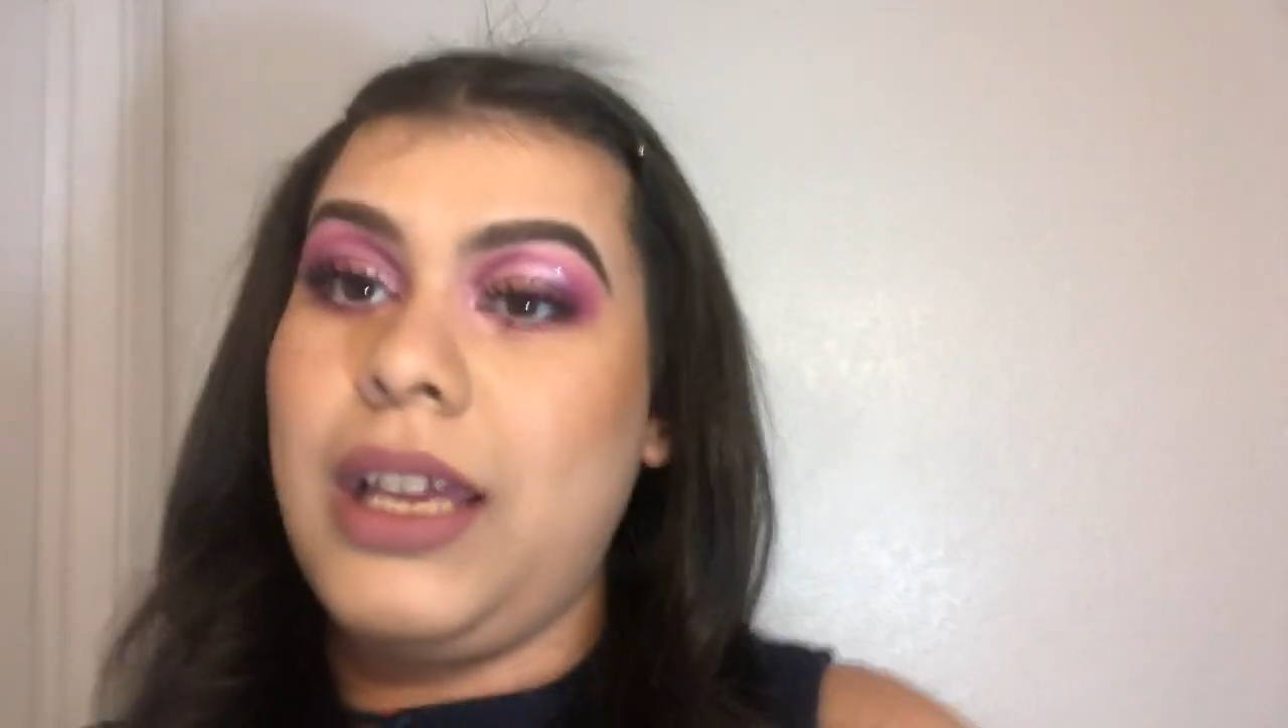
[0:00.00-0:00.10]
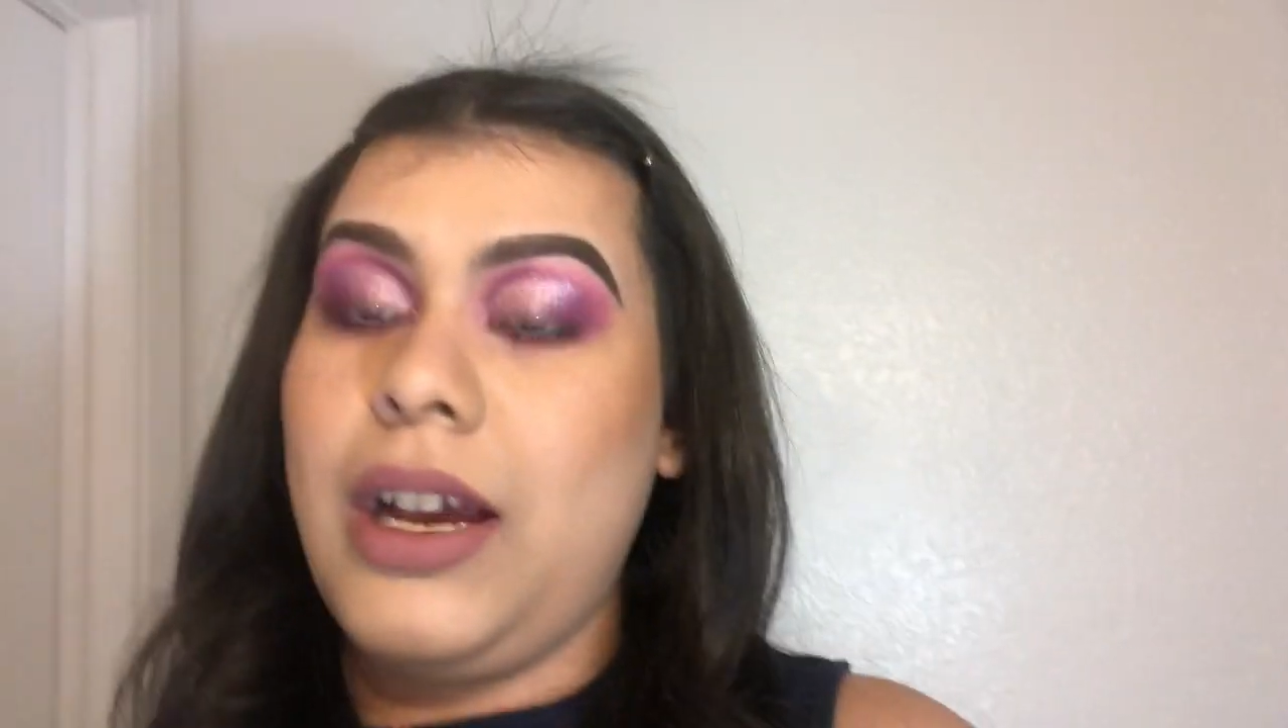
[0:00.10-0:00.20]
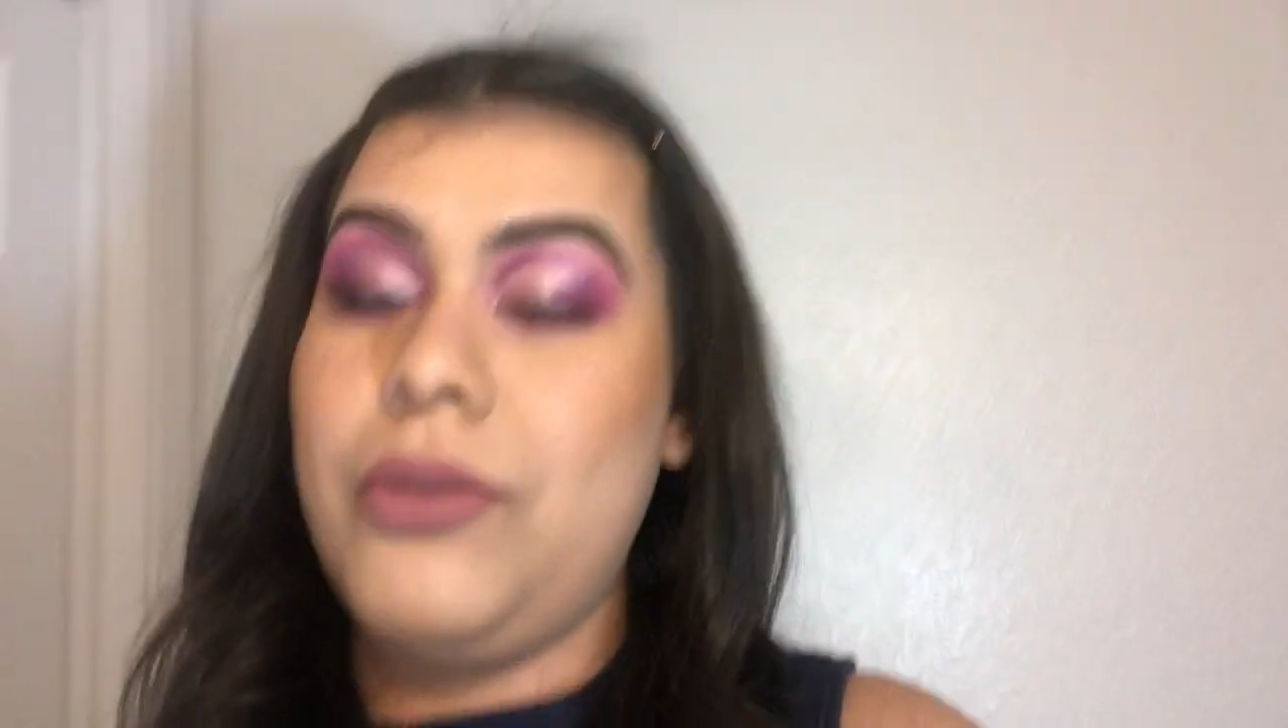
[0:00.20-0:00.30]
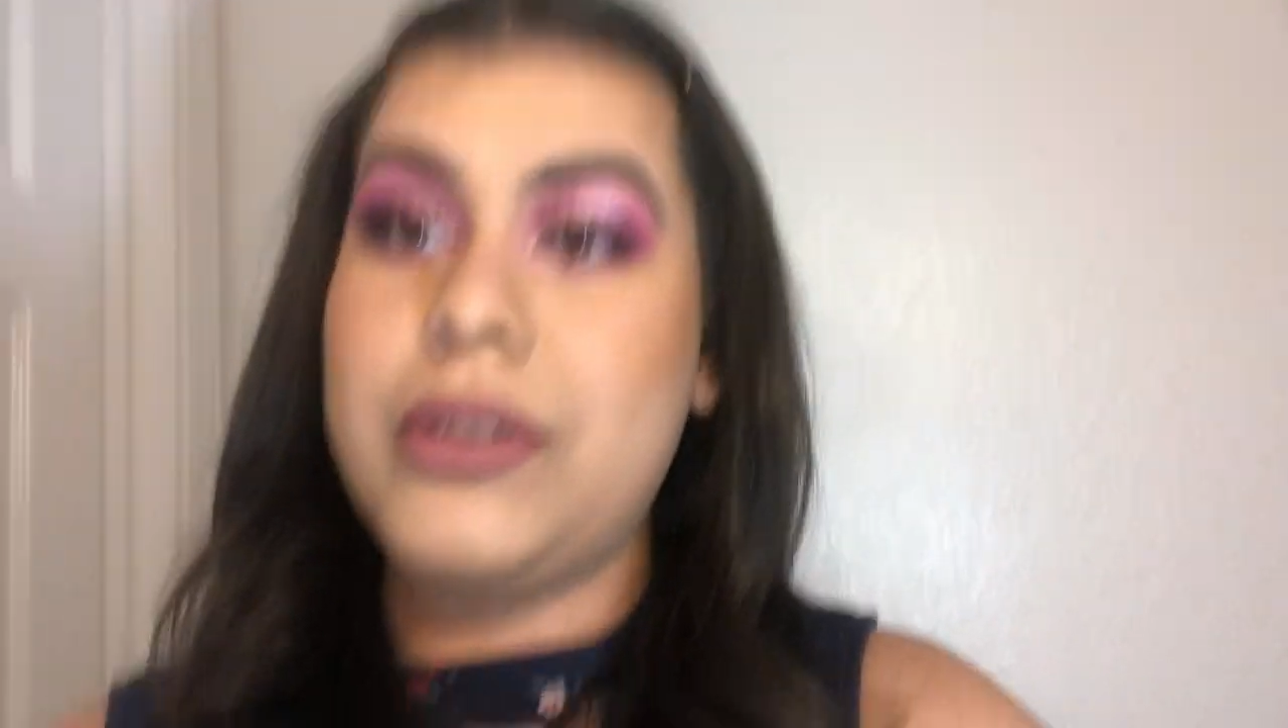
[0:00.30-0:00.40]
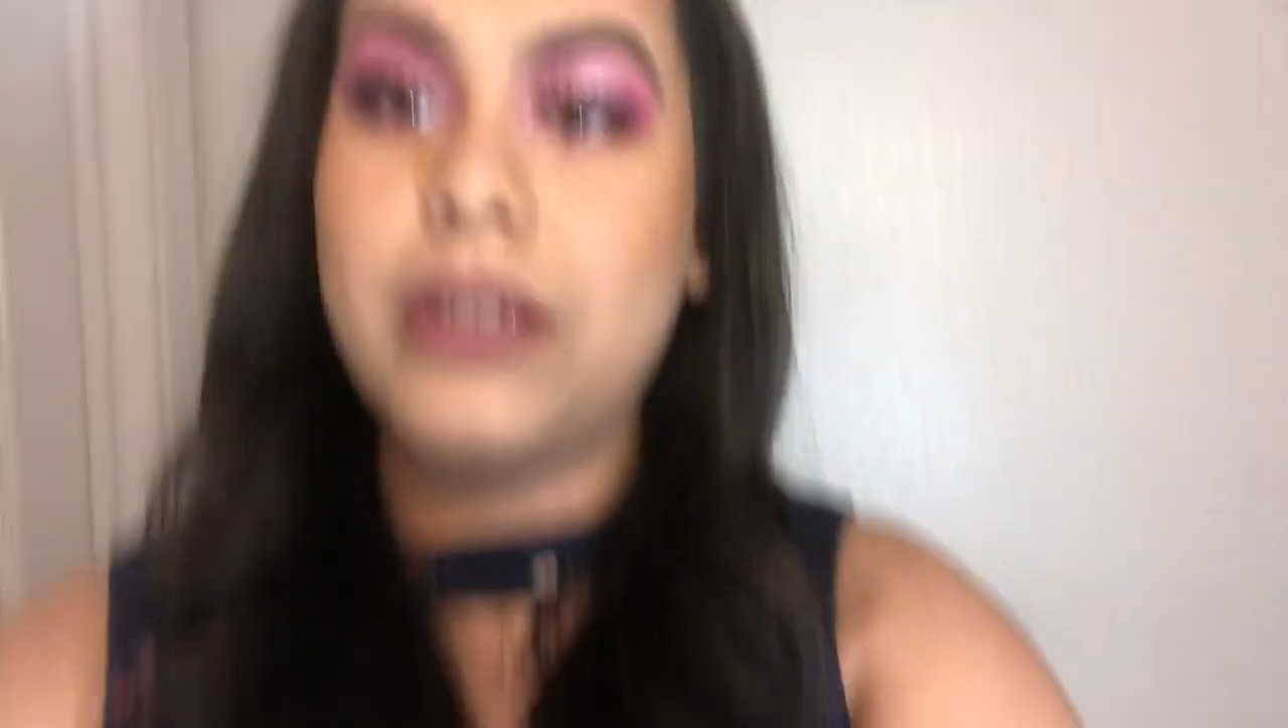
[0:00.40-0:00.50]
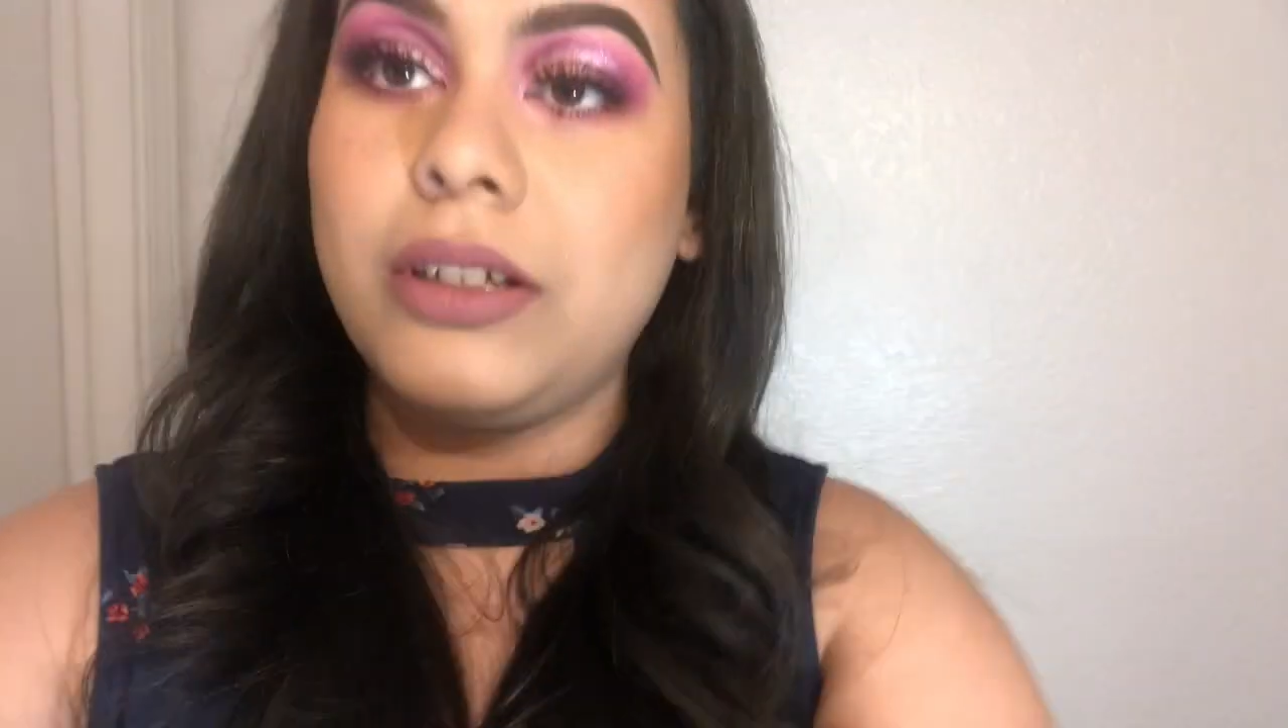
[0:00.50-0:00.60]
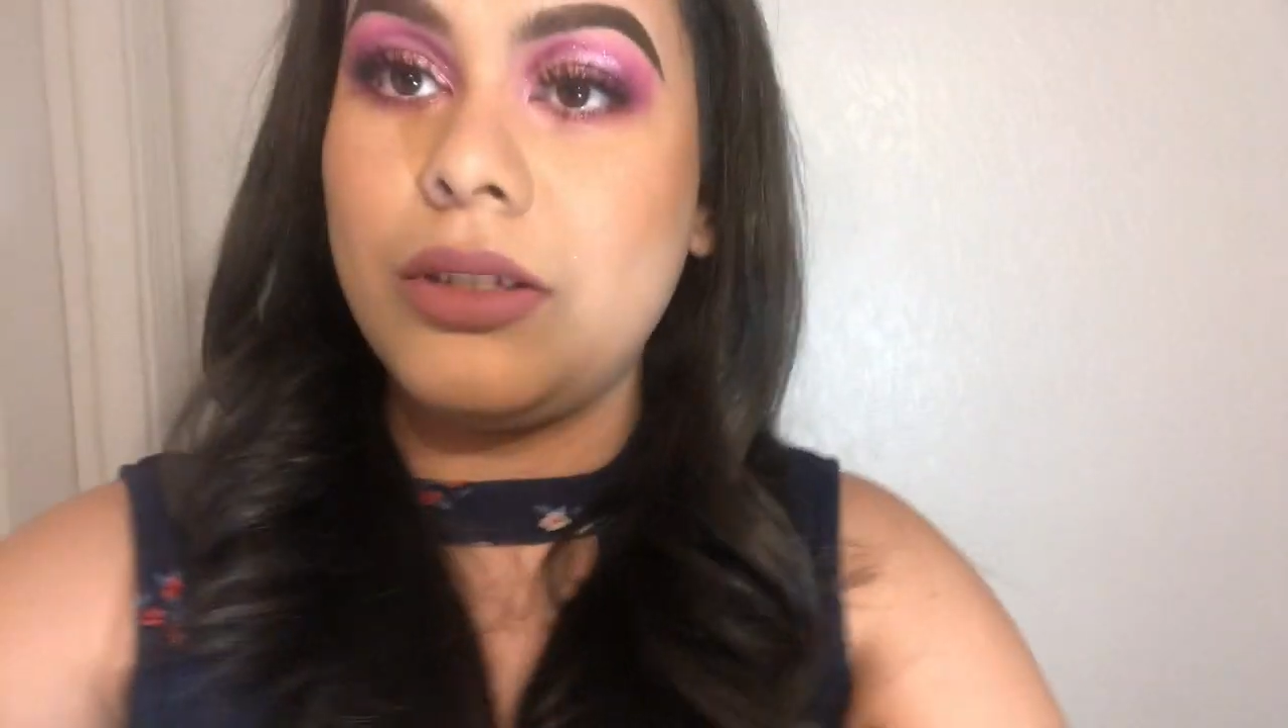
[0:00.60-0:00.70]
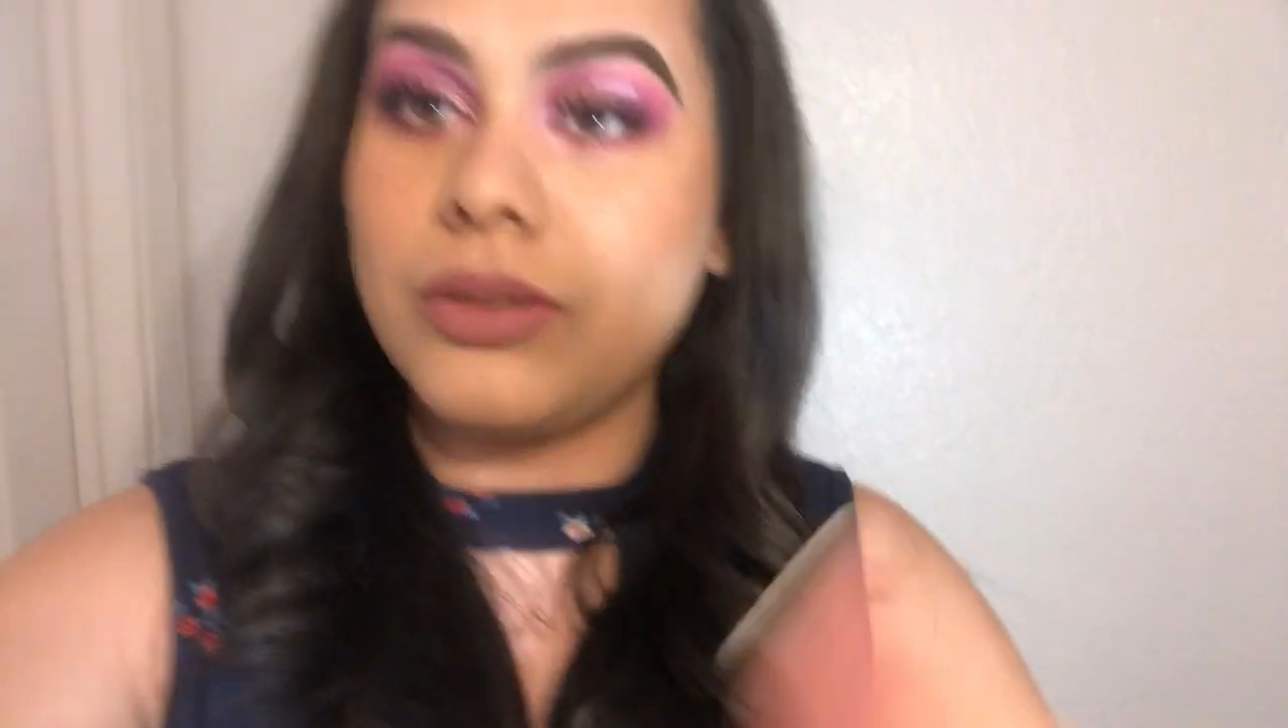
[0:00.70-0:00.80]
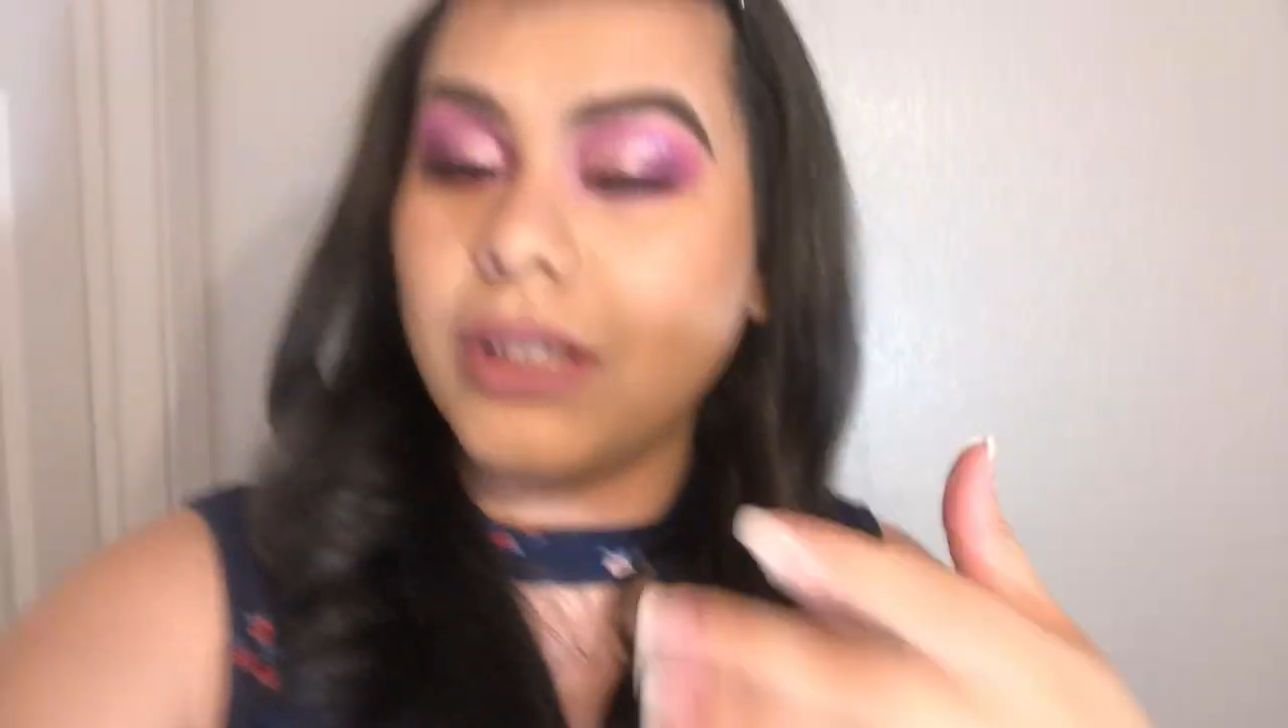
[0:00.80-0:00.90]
I was gonna do